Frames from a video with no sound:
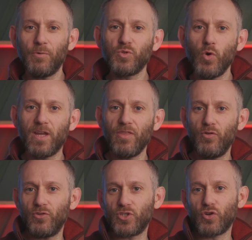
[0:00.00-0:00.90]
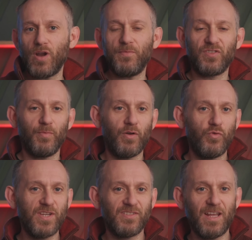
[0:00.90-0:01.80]
I was working through the scripts of my
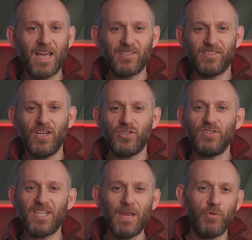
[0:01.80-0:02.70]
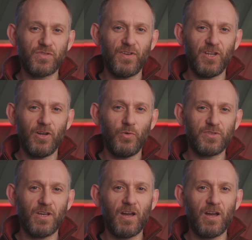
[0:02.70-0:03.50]
recent SSH and TMUX videos,